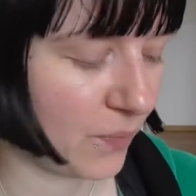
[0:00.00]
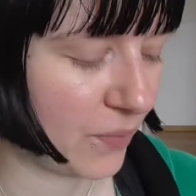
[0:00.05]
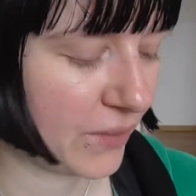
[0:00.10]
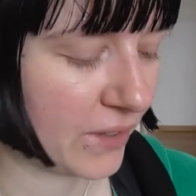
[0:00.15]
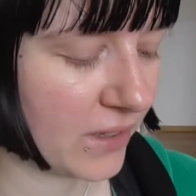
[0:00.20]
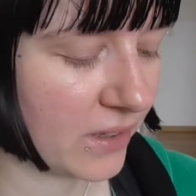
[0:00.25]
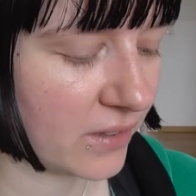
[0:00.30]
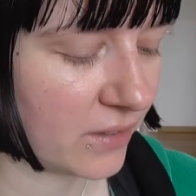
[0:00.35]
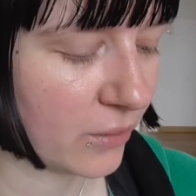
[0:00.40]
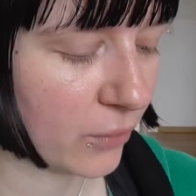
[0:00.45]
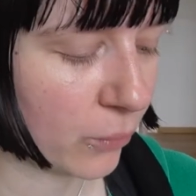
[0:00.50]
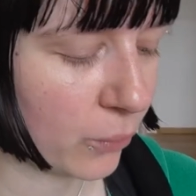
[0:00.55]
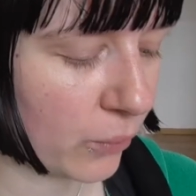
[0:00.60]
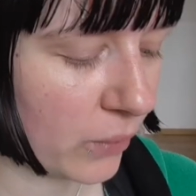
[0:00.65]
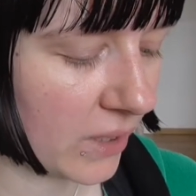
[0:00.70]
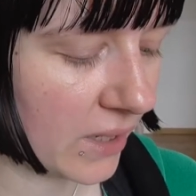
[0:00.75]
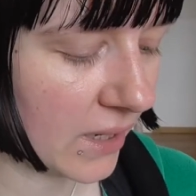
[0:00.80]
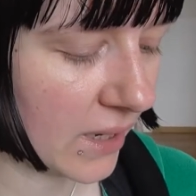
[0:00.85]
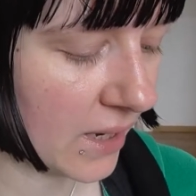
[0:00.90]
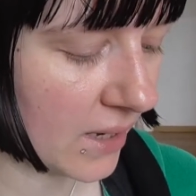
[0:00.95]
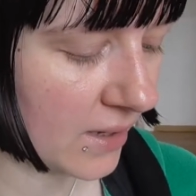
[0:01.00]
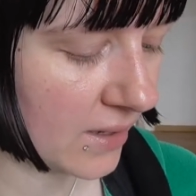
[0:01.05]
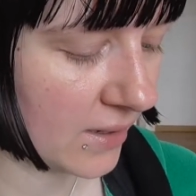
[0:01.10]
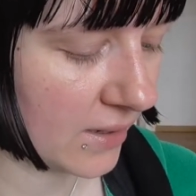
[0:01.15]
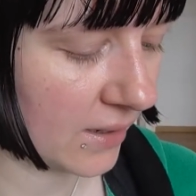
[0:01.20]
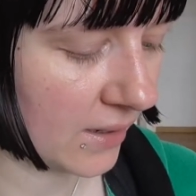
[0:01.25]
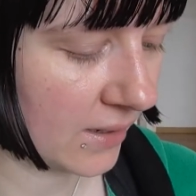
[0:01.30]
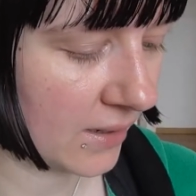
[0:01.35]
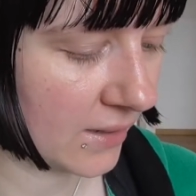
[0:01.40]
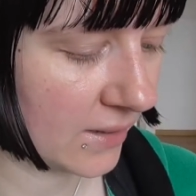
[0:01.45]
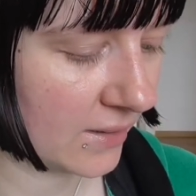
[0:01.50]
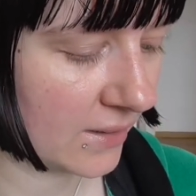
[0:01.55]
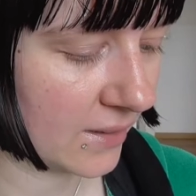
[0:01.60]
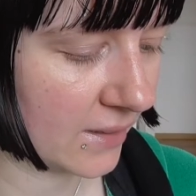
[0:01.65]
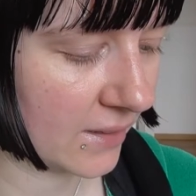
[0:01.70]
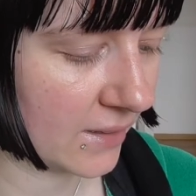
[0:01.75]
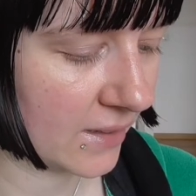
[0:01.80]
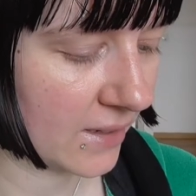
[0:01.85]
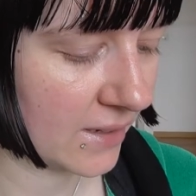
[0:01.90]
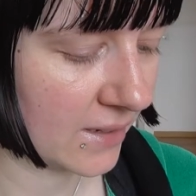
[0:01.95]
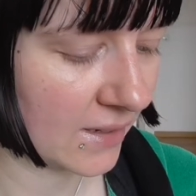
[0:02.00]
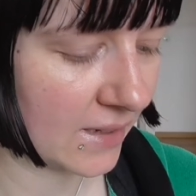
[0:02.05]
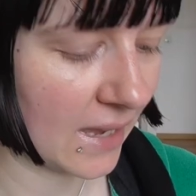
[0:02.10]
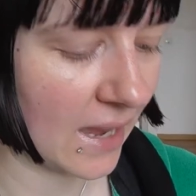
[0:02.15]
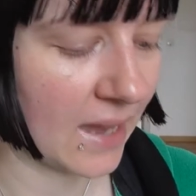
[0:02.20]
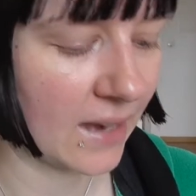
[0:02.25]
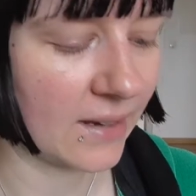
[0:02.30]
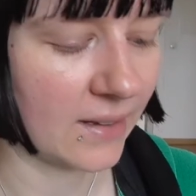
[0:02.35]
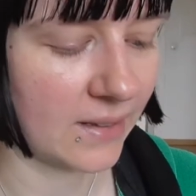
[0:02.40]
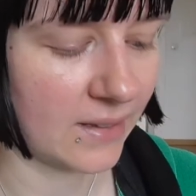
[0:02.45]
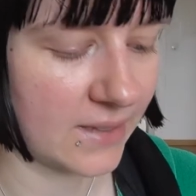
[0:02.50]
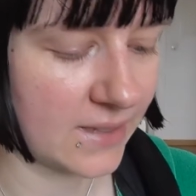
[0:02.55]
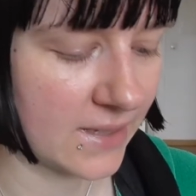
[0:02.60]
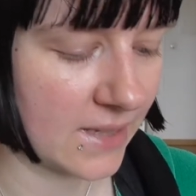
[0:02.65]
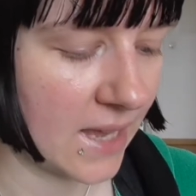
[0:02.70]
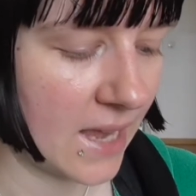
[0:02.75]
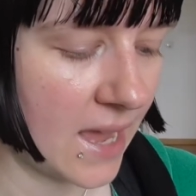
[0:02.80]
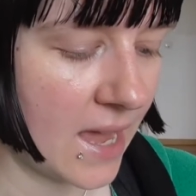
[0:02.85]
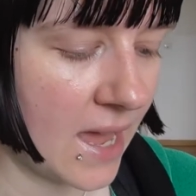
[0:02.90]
these three little candles.